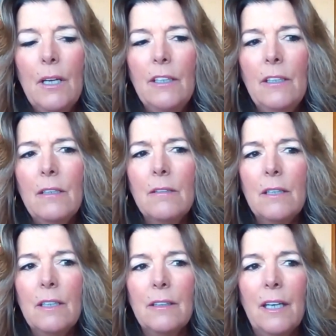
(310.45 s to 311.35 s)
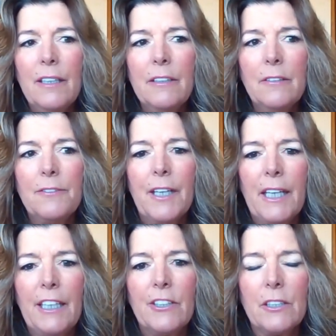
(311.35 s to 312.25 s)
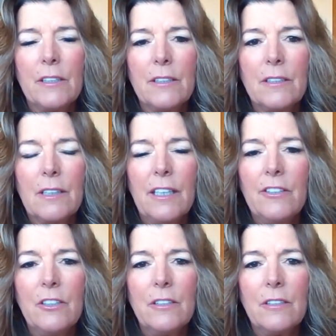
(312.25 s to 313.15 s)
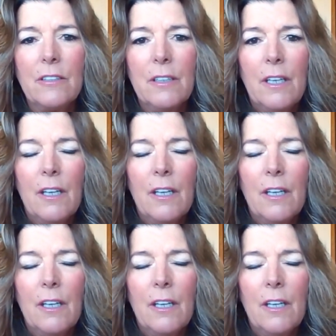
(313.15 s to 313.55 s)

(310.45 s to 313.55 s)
You know, a lot of agents, they just